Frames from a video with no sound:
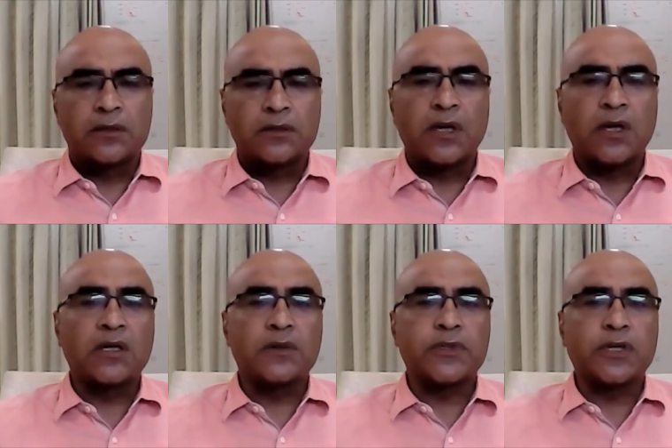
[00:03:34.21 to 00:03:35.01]
third
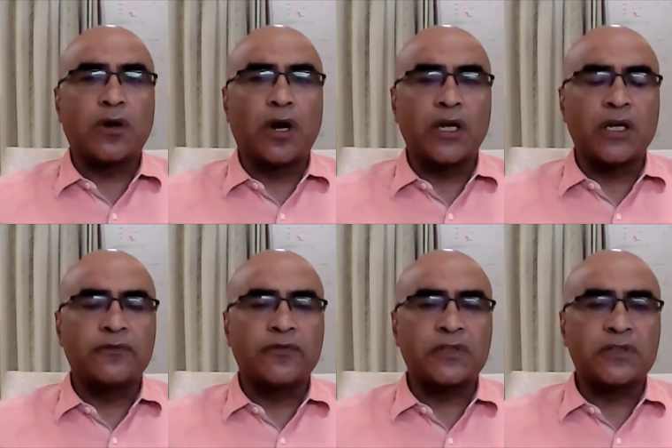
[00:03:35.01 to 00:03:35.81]
comes a chronic
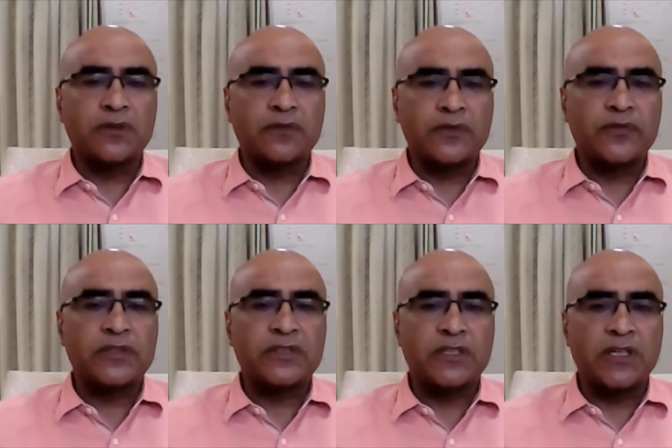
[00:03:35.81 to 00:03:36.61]
infection, which we
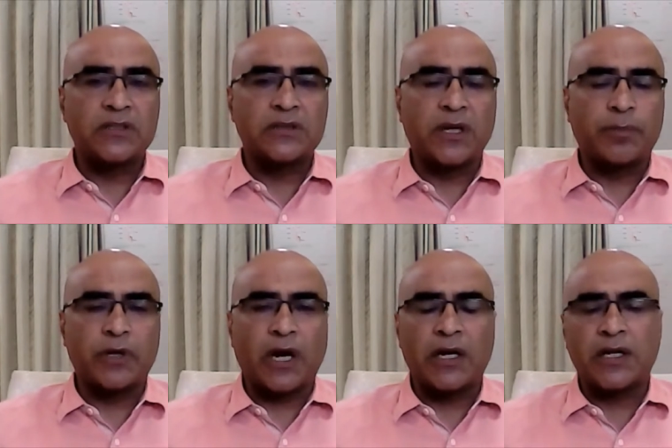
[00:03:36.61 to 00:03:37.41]
see is
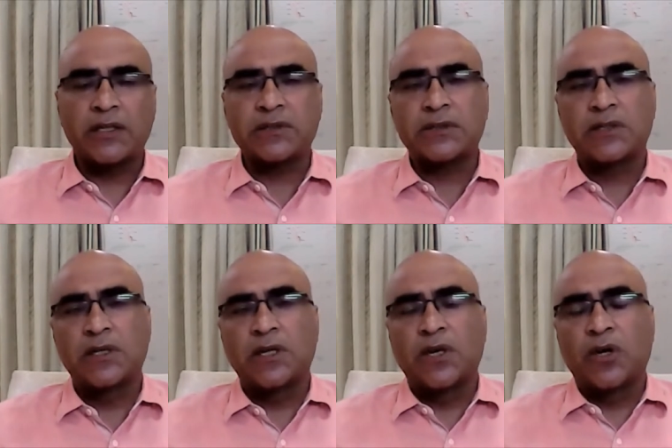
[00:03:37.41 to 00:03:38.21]
hepatitis,
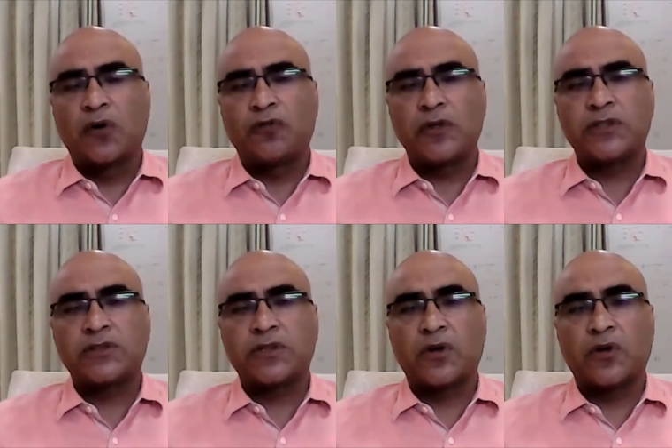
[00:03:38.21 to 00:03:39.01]

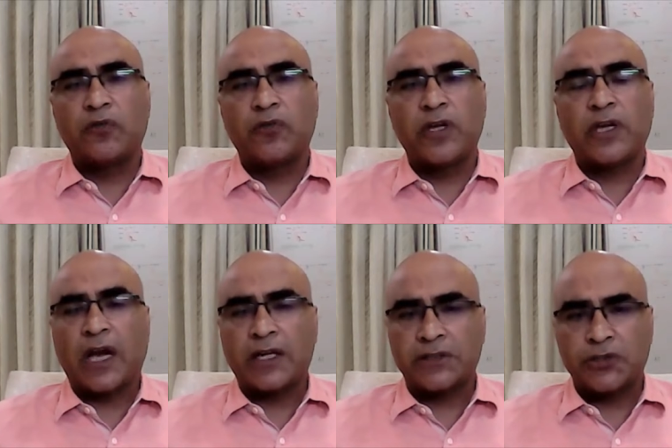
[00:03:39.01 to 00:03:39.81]
which we
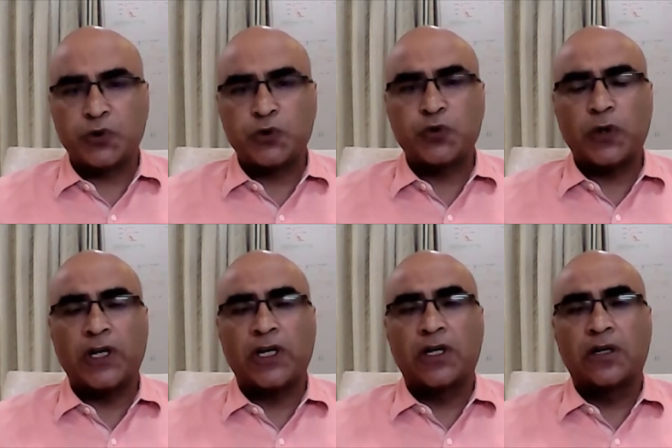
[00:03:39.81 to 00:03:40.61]
catch
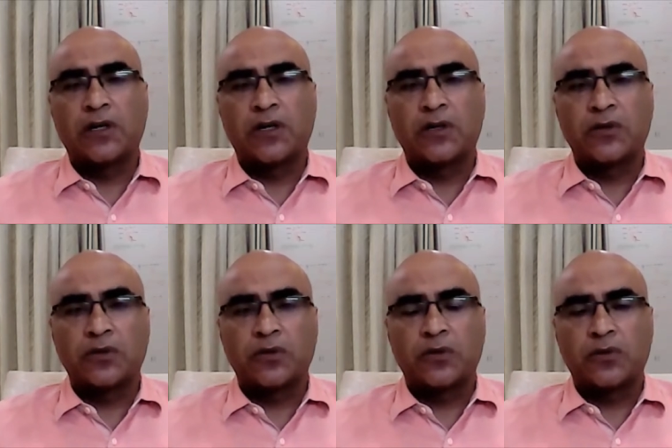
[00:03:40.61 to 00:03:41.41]
usually
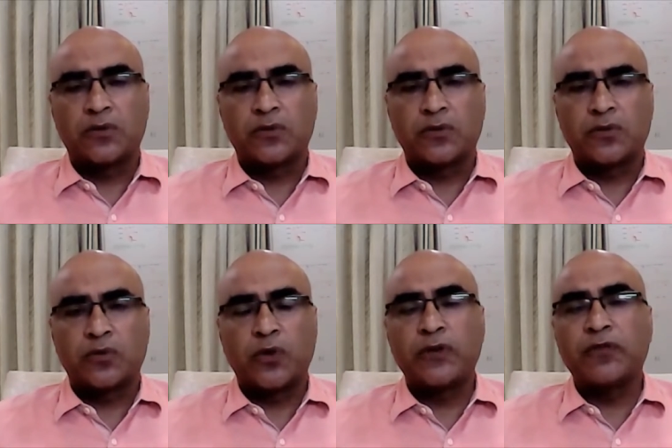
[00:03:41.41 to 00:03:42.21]

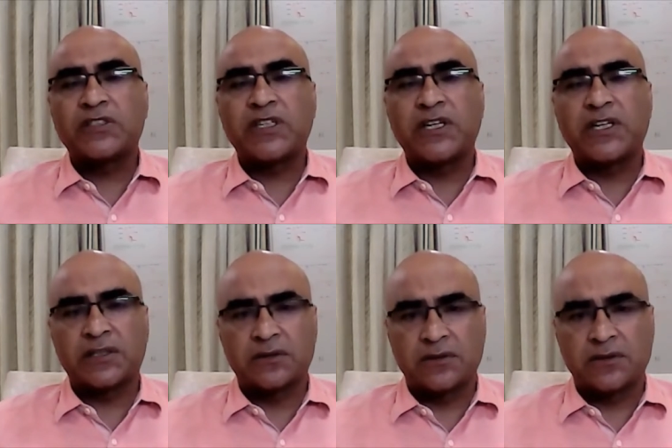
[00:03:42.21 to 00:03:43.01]
through
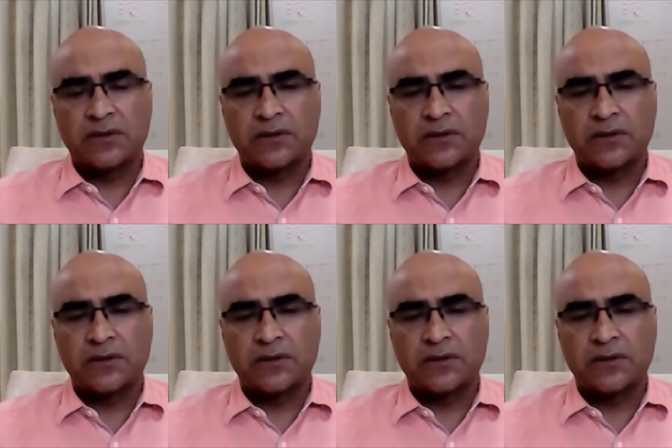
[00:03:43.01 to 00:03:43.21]
investigations.